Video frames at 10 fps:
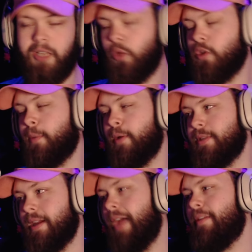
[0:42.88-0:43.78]
Soldier Boy
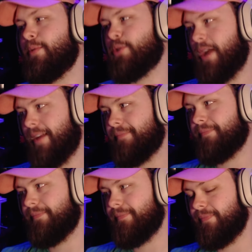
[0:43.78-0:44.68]
was there. Everything was great.
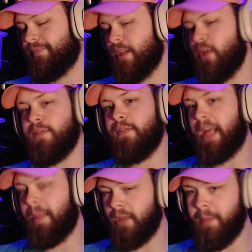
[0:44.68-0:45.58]
It was a
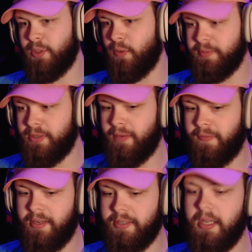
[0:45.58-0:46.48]
phenomenal episode from start to
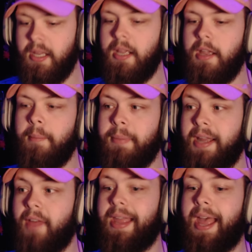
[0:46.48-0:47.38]
finish. But
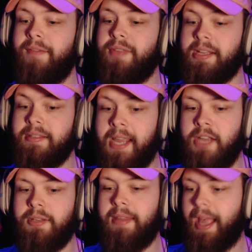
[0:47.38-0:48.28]
now they have the
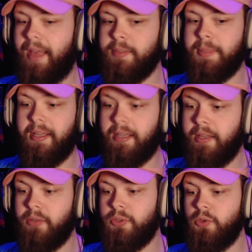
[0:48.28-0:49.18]
contagion. They have something that can
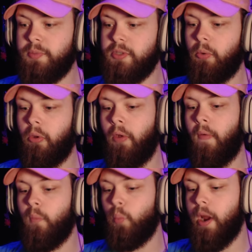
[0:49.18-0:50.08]
kill Soup. So
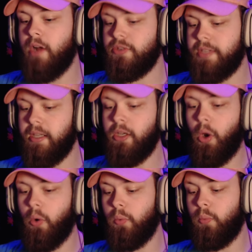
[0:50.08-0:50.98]
where does it
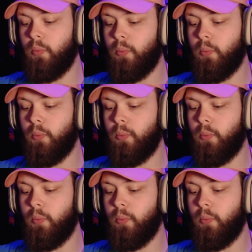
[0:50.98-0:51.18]
go